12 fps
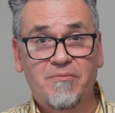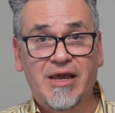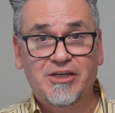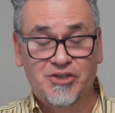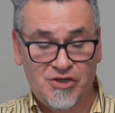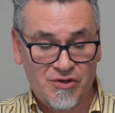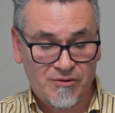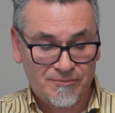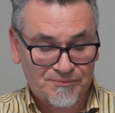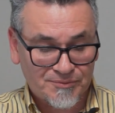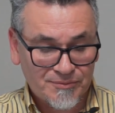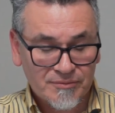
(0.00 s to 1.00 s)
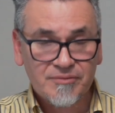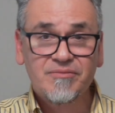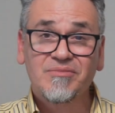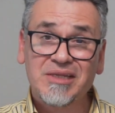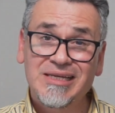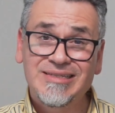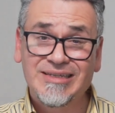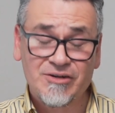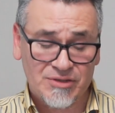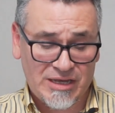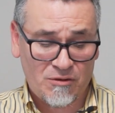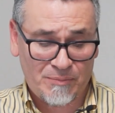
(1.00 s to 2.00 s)
makes you a 0
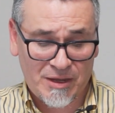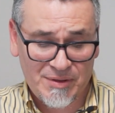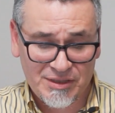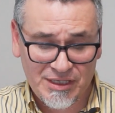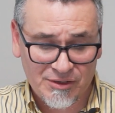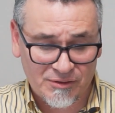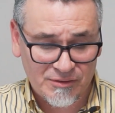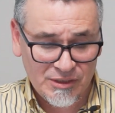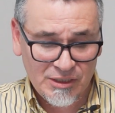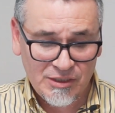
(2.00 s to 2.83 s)
down payment deal.